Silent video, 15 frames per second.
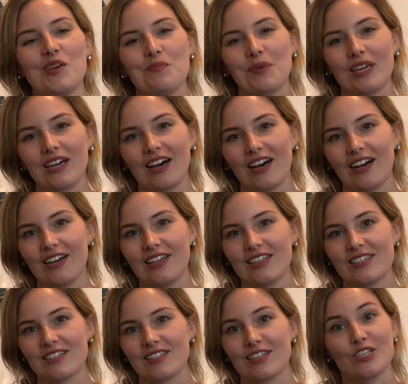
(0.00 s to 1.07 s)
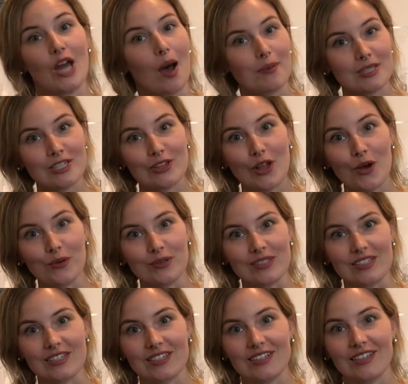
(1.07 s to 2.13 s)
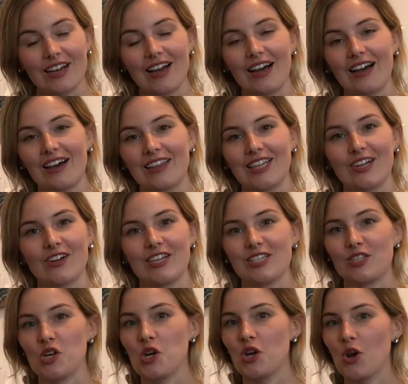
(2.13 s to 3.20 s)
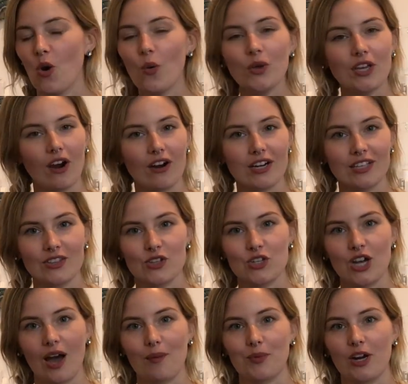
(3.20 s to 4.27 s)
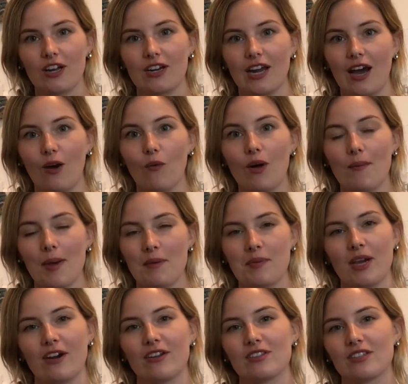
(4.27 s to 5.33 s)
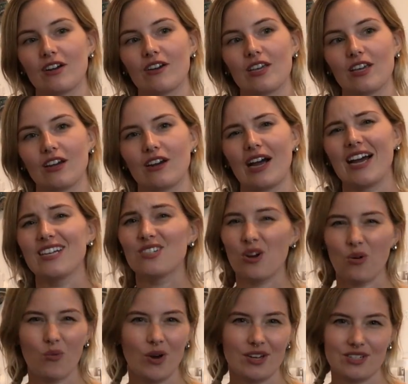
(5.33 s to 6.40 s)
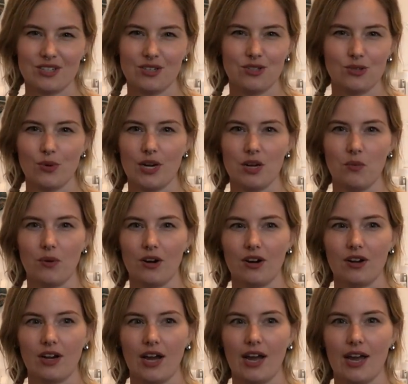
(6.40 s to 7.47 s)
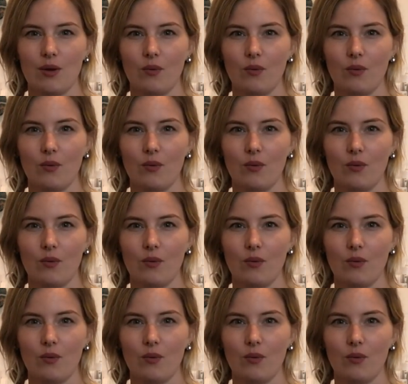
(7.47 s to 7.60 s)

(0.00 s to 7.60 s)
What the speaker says: Because the shop is closed. There is no yarn in the shop right now while my parents are here. I don't want to do any work.